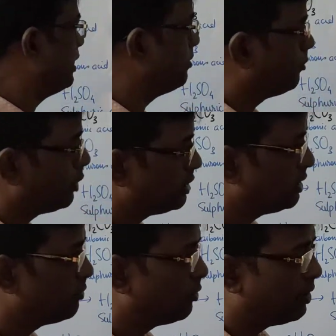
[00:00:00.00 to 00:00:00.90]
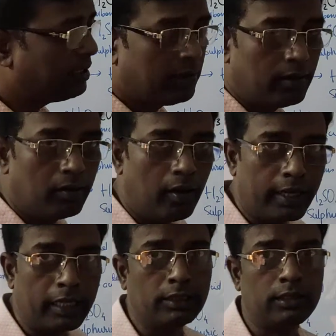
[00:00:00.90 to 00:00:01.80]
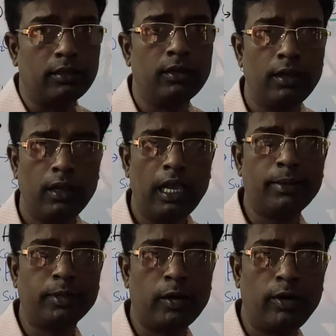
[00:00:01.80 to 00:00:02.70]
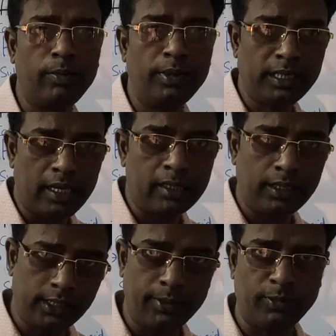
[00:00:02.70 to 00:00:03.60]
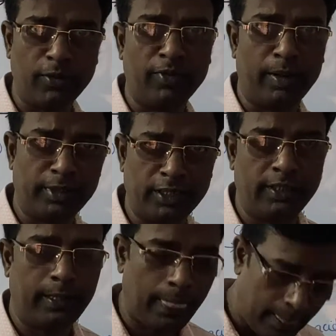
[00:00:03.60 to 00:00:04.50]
than potassium bromide. Wrong answer. Absolutely bizarre concept of chemistry.